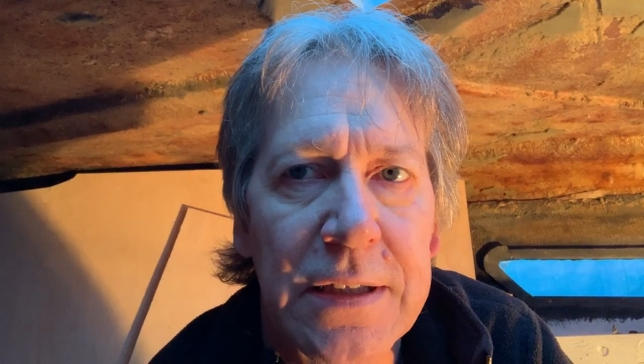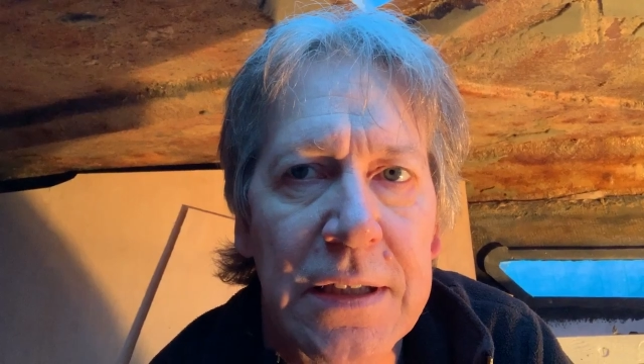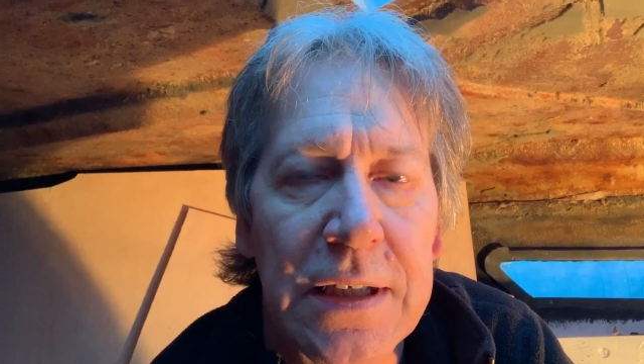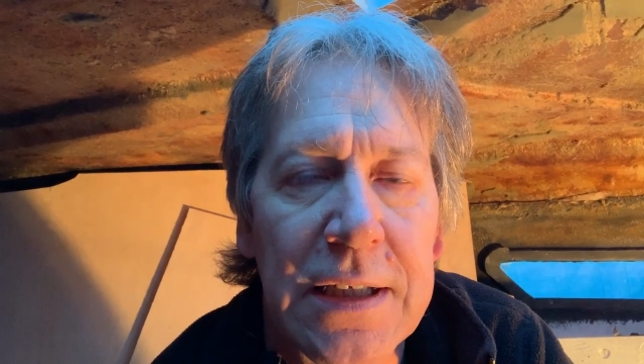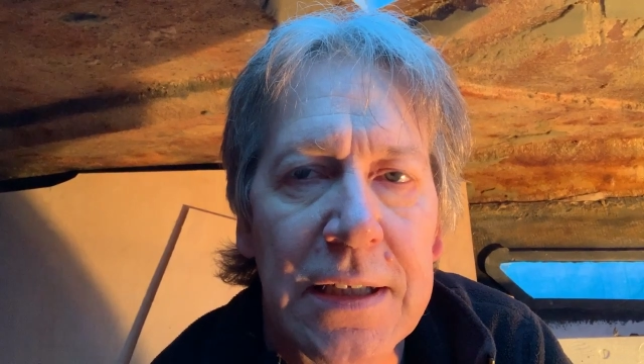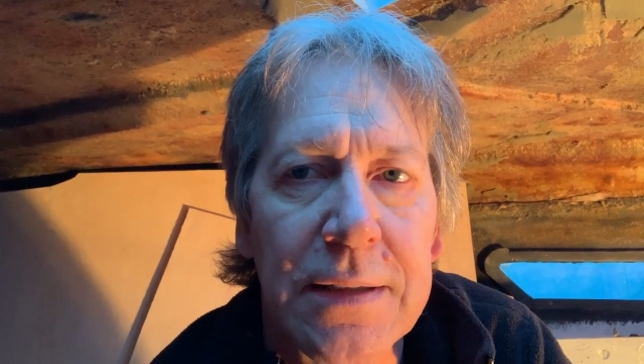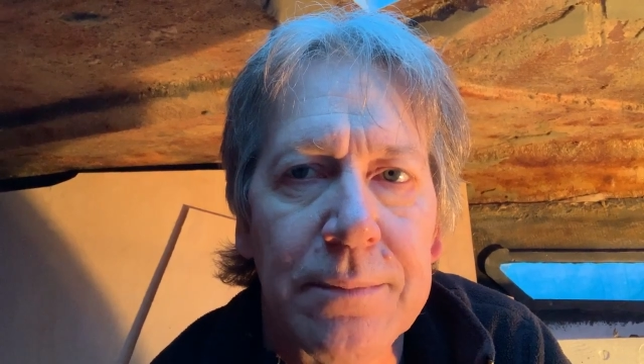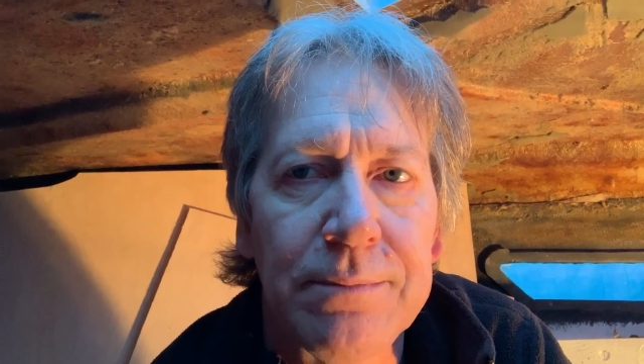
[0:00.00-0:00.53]

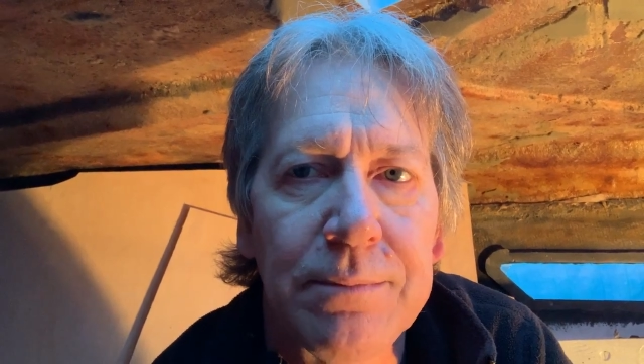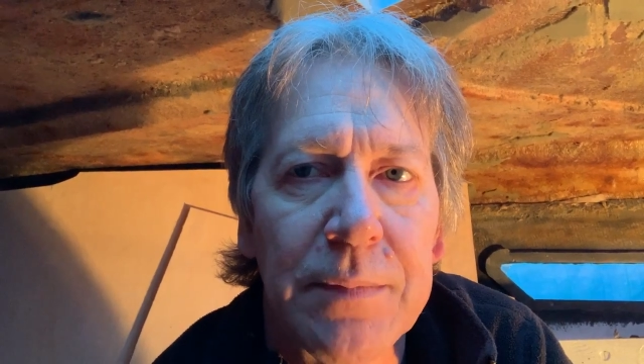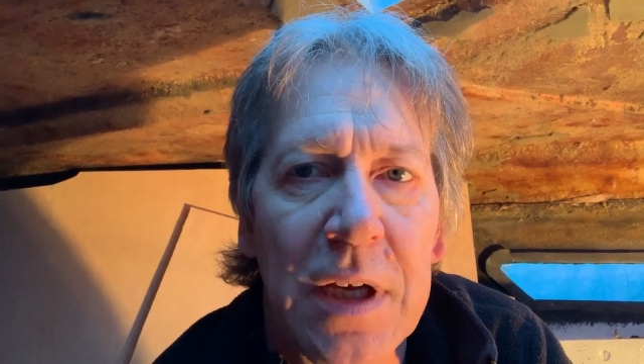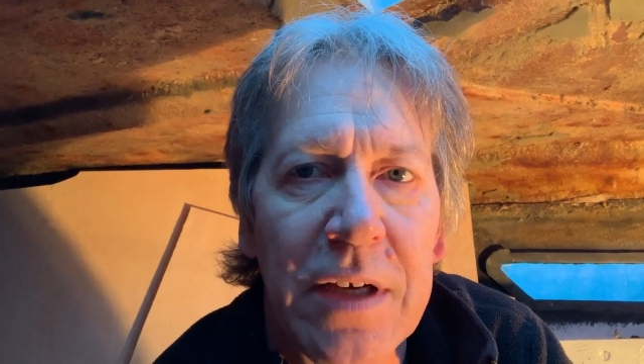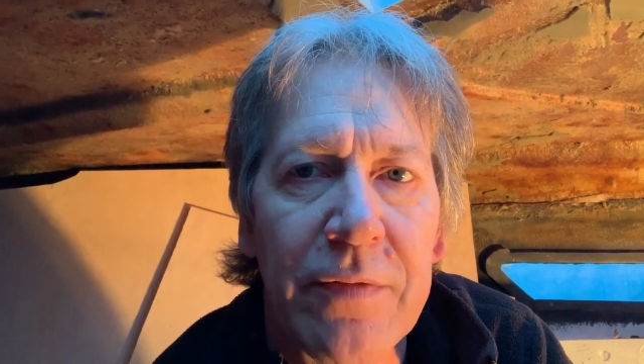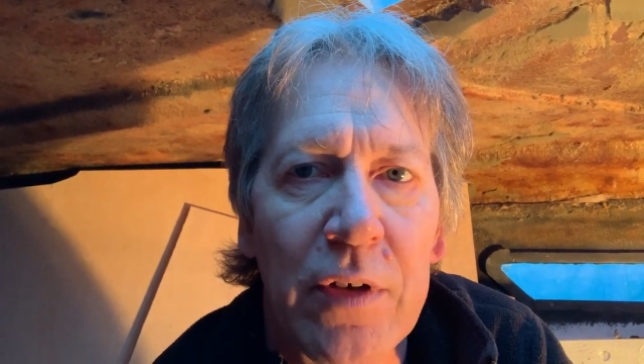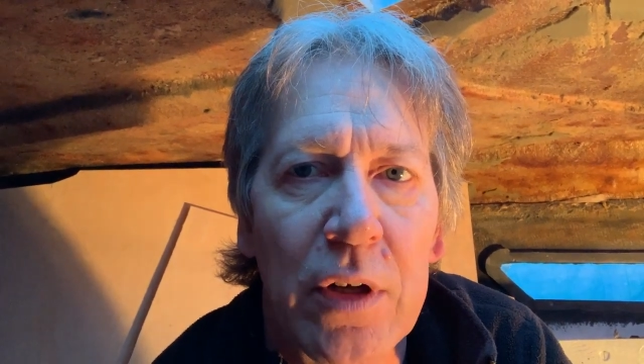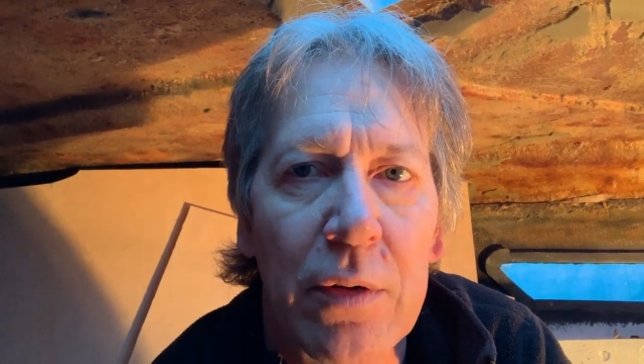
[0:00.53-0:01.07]

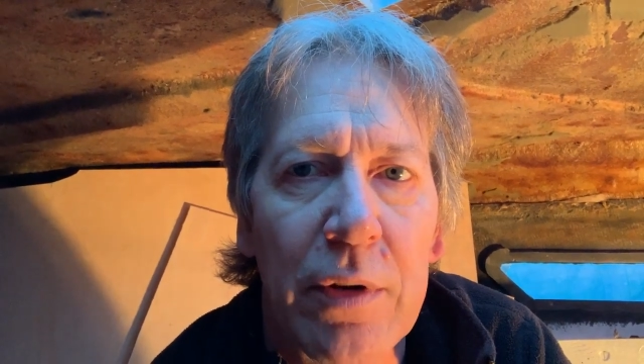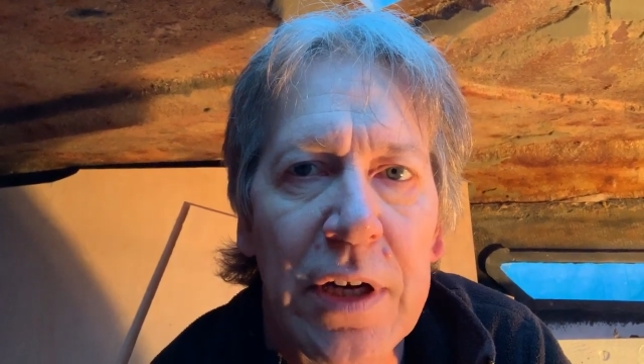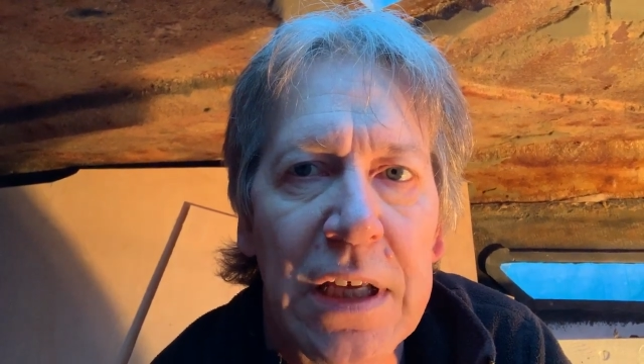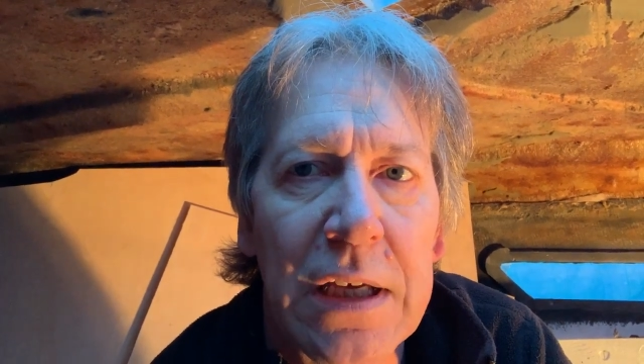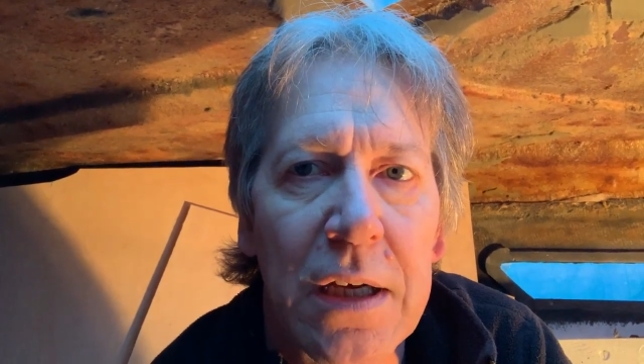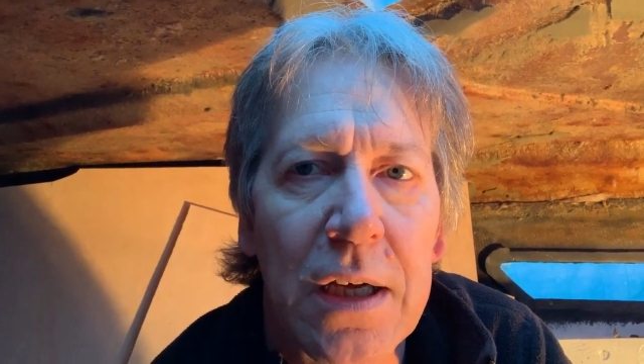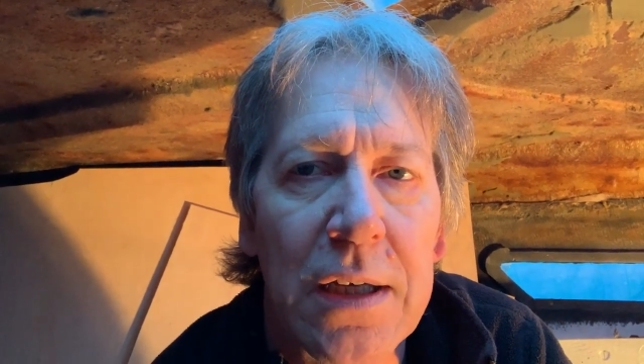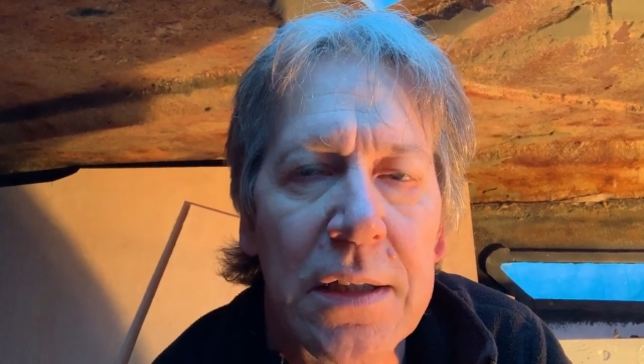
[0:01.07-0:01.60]
I've already
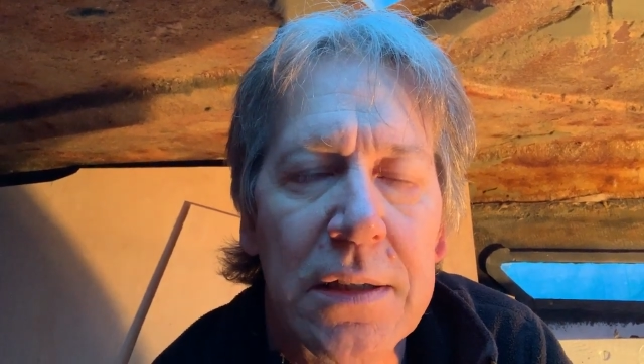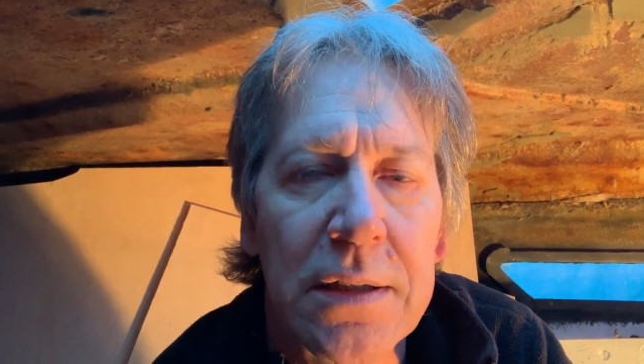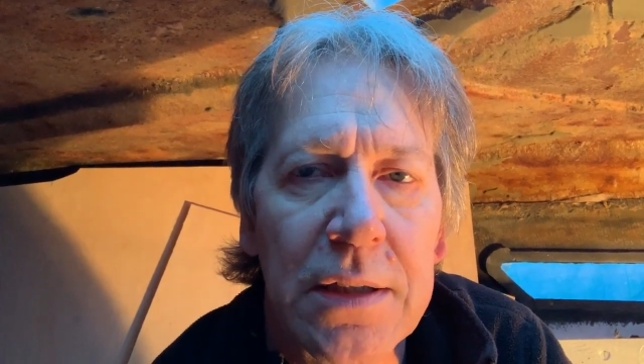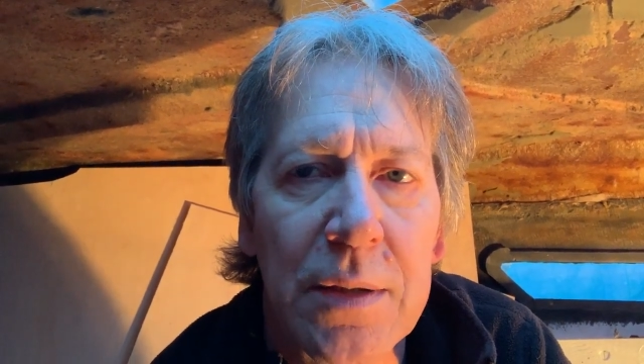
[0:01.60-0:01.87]
cut